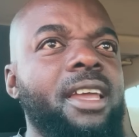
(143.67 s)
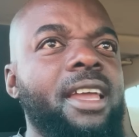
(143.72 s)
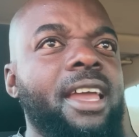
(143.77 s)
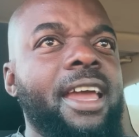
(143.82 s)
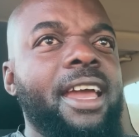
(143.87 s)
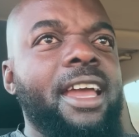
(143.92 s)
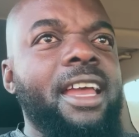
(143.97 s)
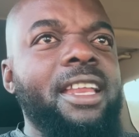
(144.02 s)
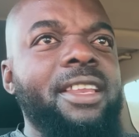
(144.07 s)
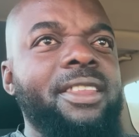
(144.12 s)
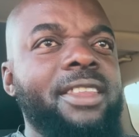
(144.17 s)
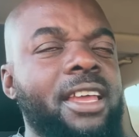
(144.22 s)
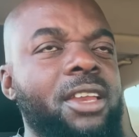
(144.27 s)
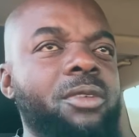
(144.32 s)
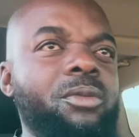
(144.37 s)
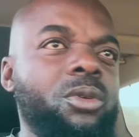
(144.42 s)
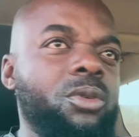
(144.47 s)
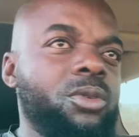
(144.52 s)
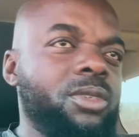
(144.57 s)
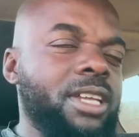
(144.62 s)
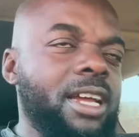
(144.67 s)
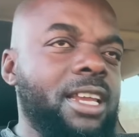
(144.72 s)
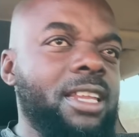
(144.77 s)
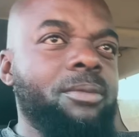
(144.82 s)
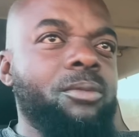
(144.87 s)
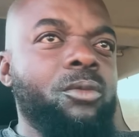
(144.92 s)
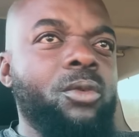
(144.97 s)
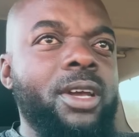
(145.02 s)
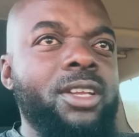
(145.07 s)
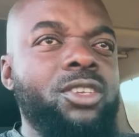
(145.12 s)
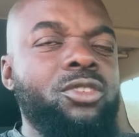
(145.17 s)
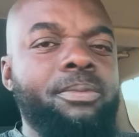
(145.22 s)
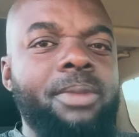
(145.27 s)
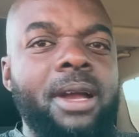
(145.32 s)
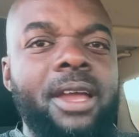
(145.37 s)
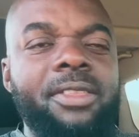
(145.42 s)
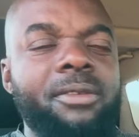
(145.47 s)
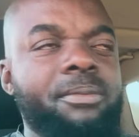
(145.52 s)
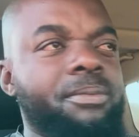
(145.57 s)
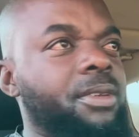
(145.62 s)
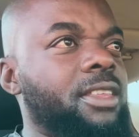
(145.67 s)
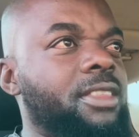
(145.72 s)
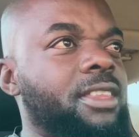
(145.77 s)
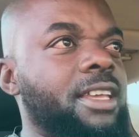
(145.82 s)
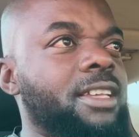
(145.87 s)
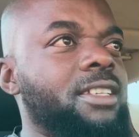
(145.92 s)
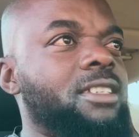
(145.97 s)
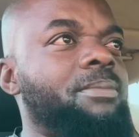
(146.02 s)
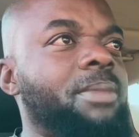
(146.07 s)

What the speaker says: and then we'll tell him where to buy the things.